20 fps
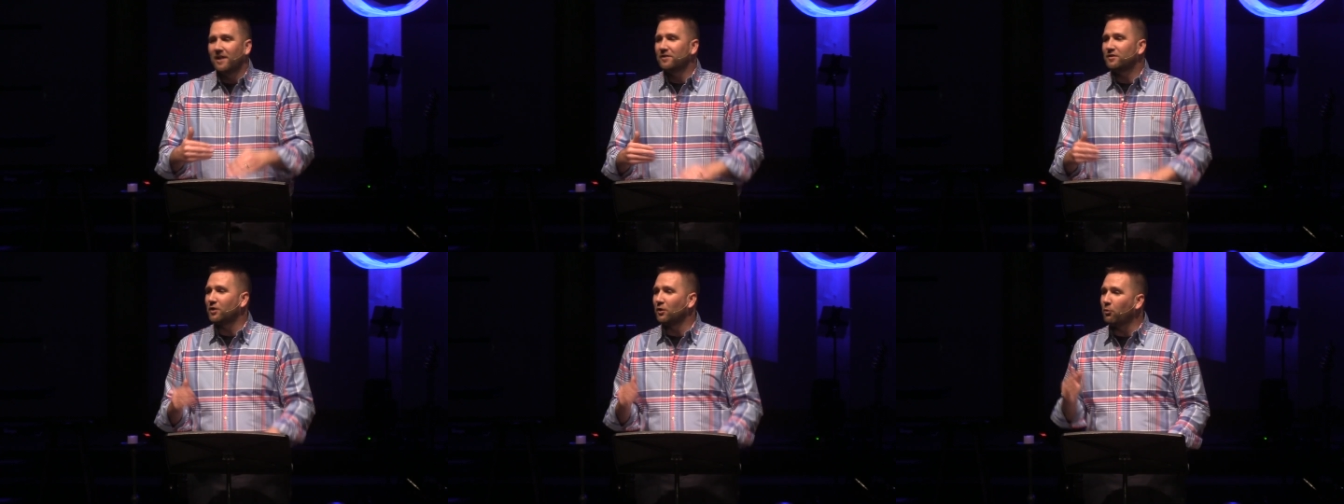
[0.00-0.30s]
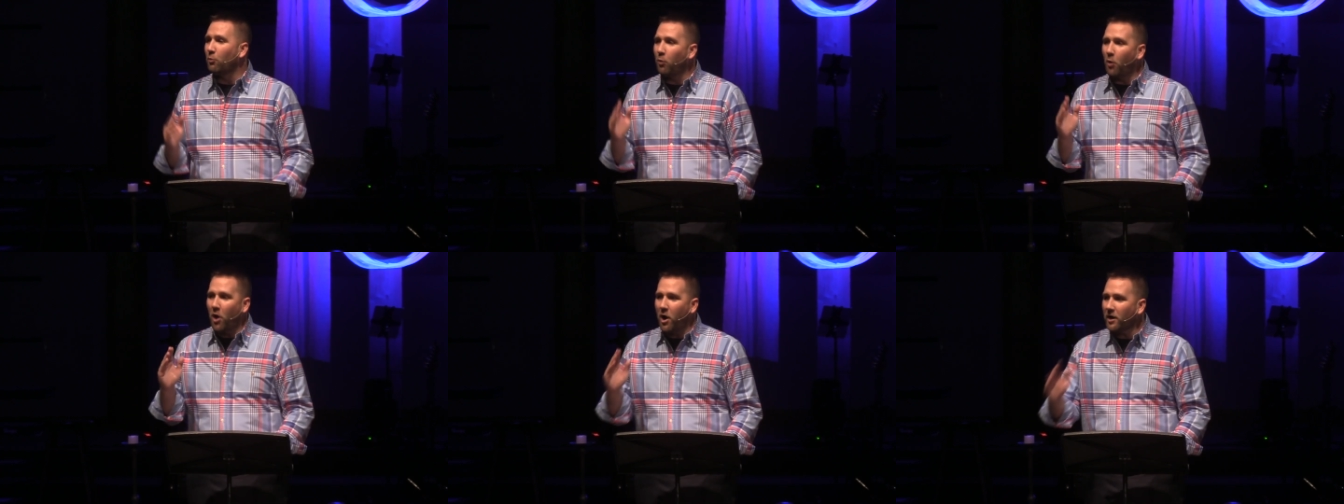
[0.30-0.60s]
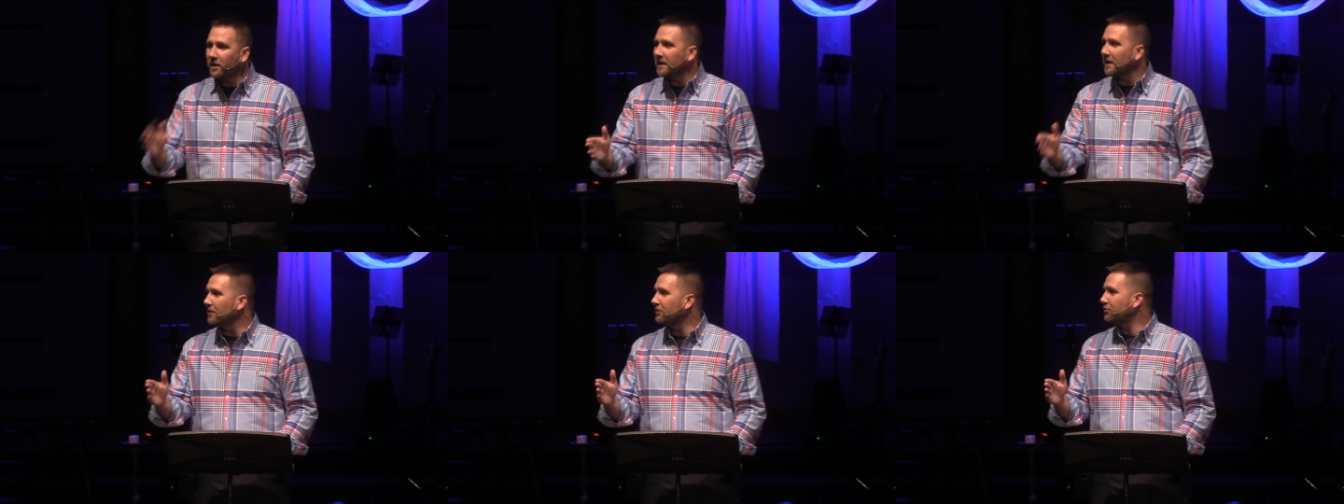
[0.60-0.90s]
to
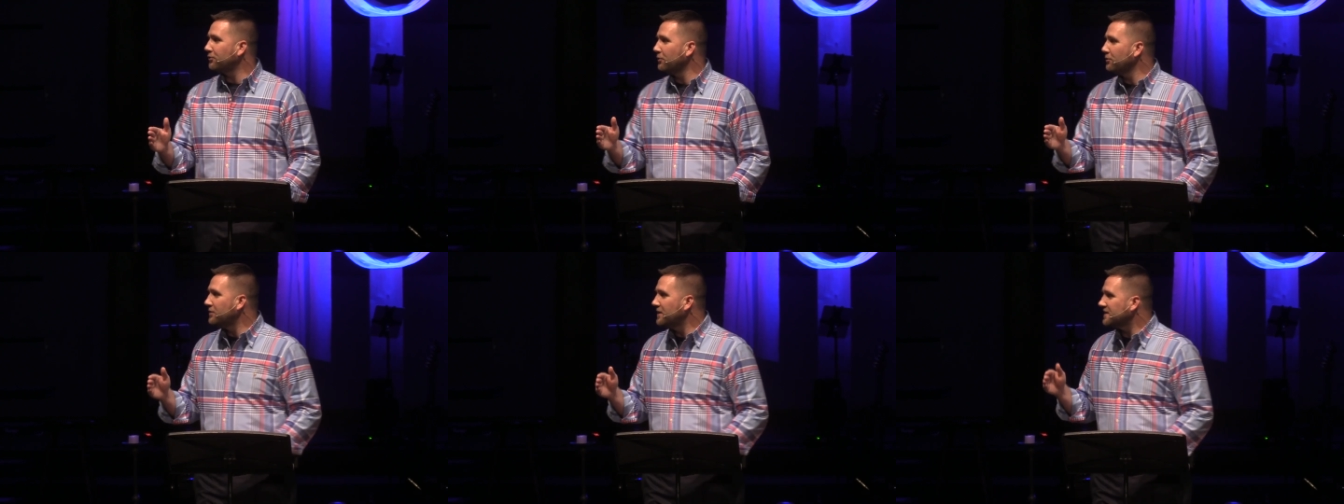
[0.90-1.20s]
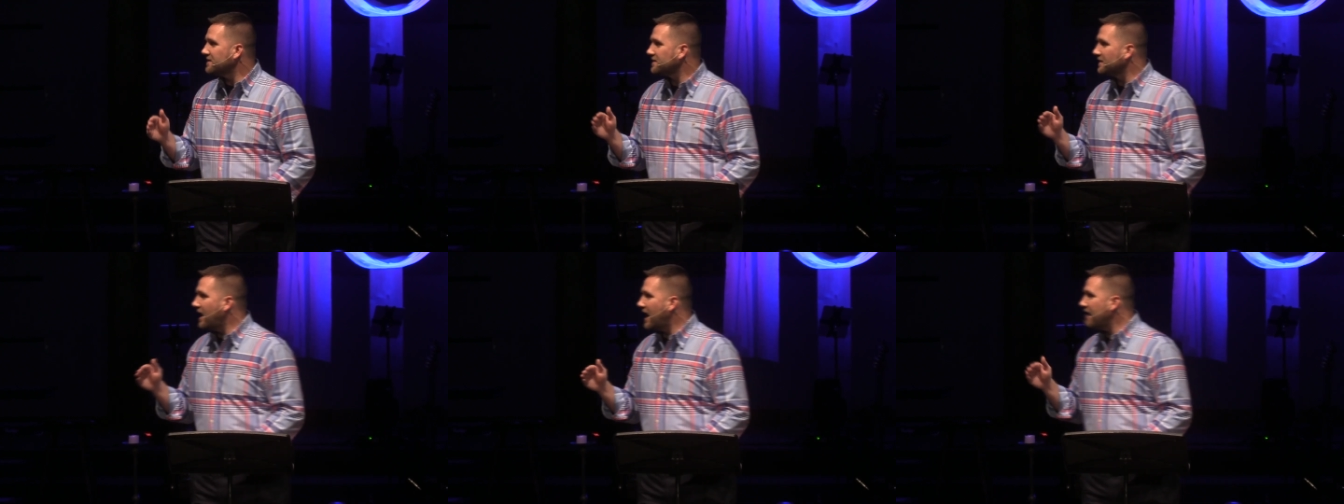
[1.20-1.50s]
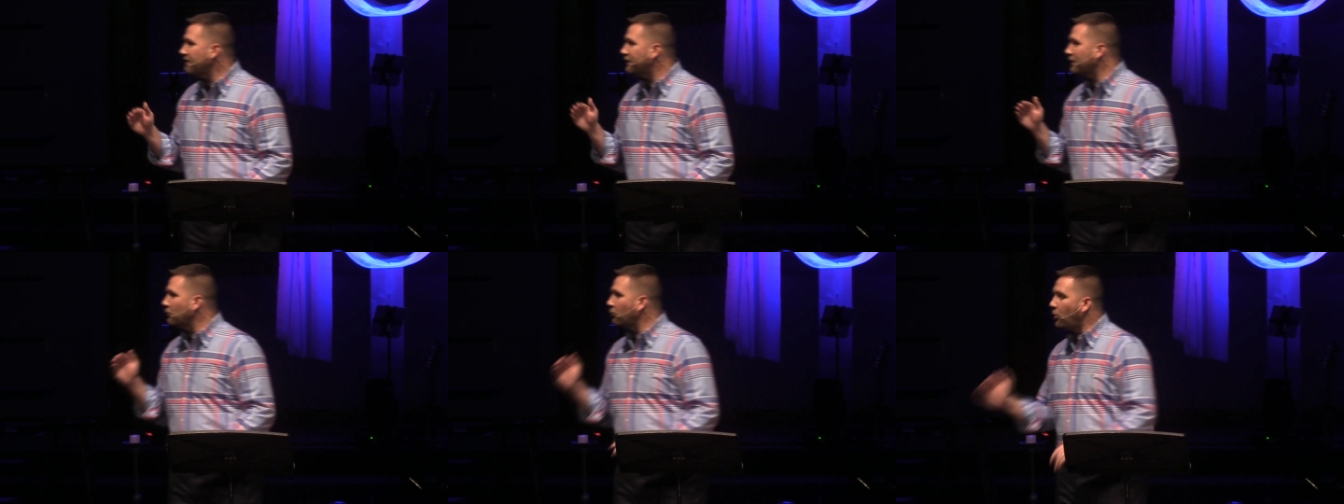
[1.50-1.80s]
walking through this
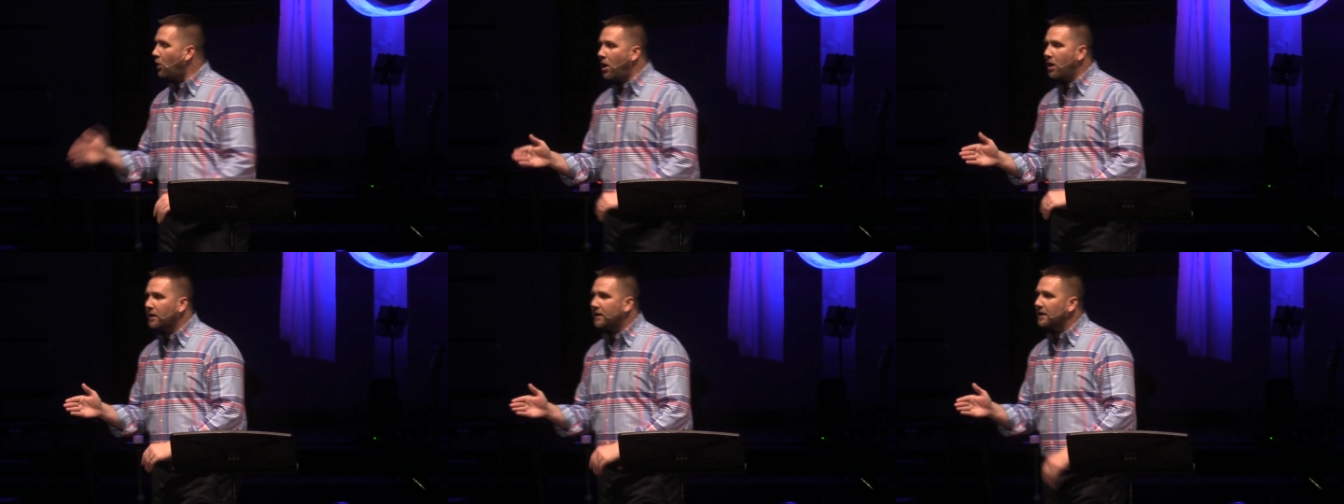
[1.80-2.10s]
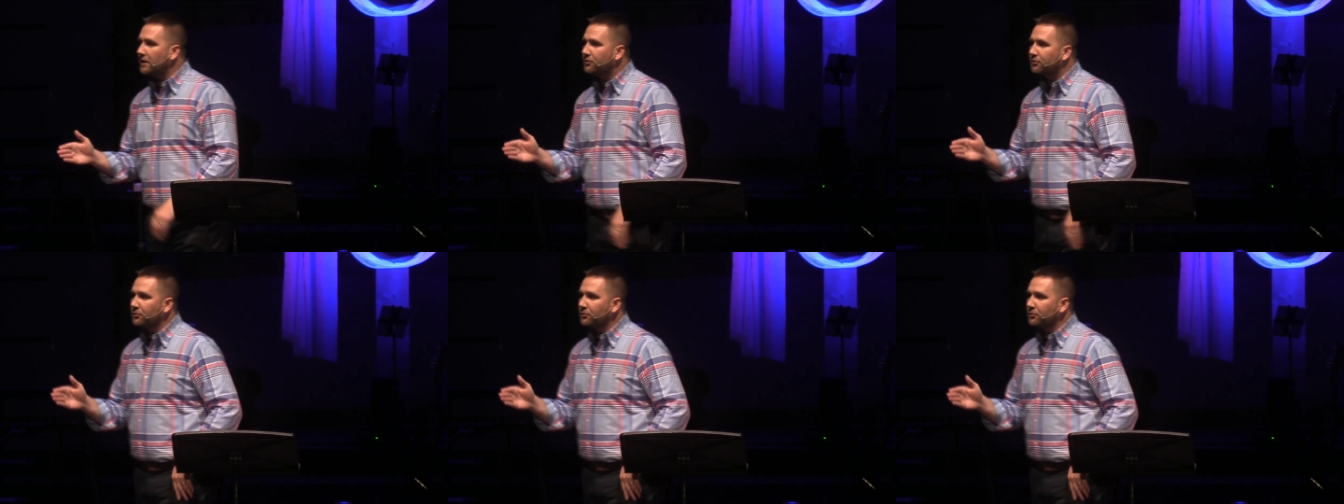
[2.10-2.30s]
life and walking